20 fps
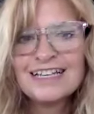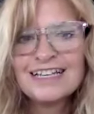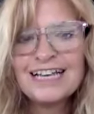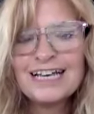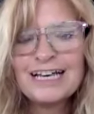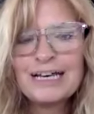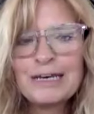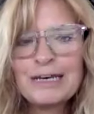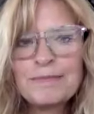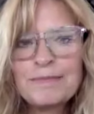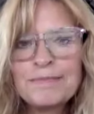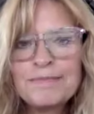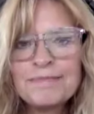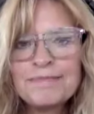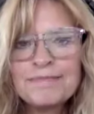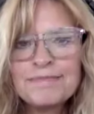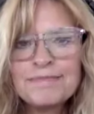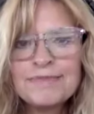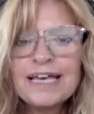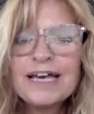um,
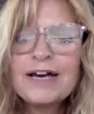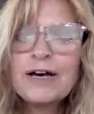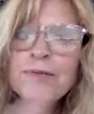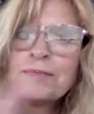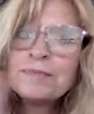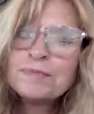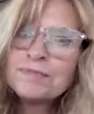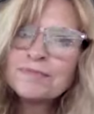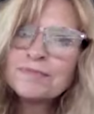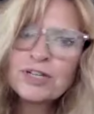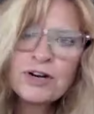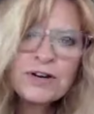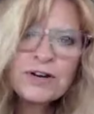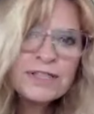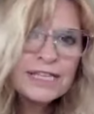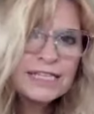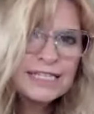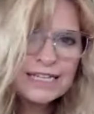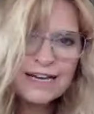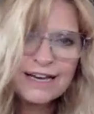help turn
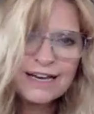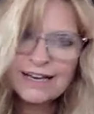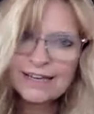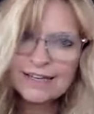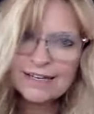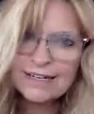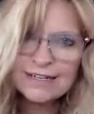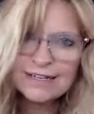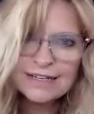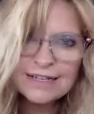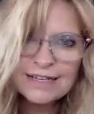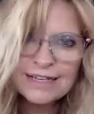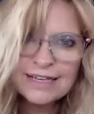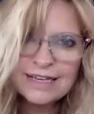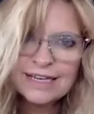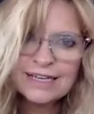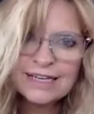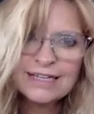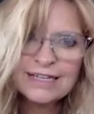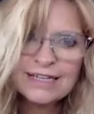the tide
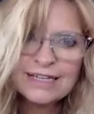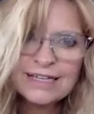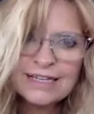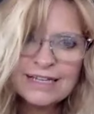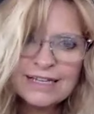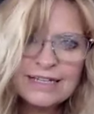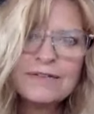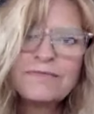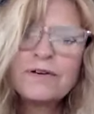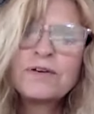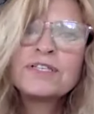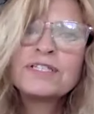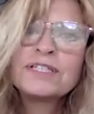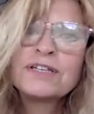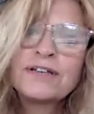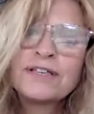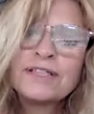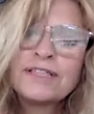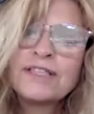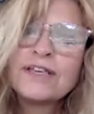and, and
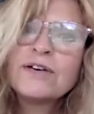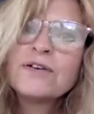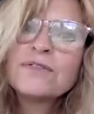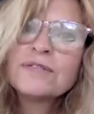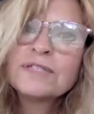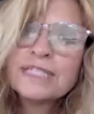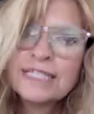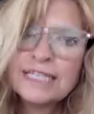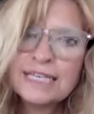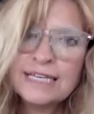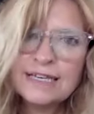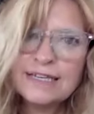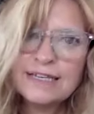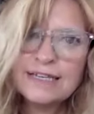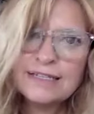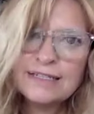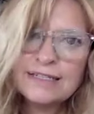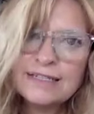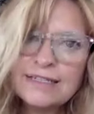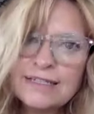focus on those
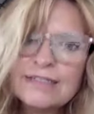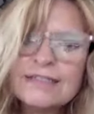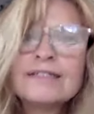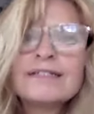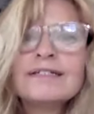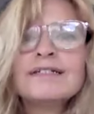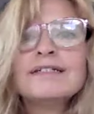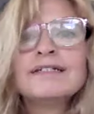things